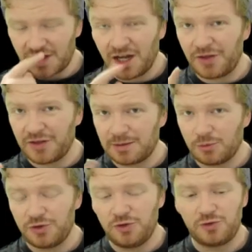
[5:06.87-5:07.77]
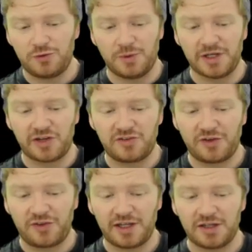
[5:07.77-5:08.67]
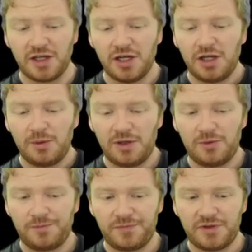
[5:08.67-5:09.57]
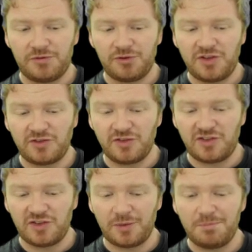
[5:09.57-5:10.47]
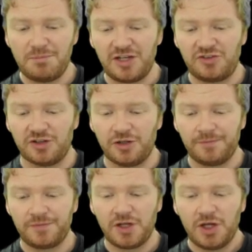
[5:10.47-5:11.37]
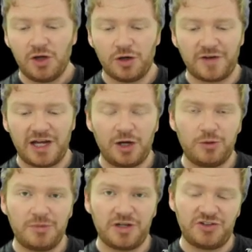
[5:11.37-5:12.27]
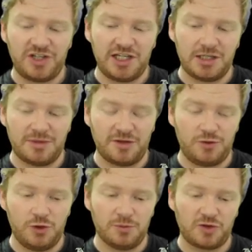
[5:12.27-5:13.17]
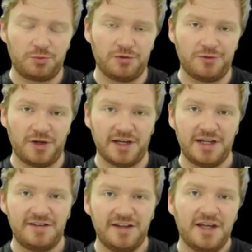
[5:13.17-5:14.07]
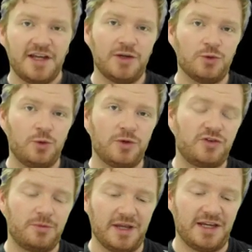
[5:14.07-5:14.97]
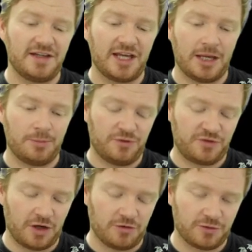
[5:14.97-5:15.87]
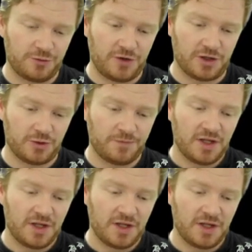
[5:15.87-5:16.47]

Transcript: I think a more useful one is to think, well, resistance is a measure of how much EMF you must provide in order to make an amp of current flow.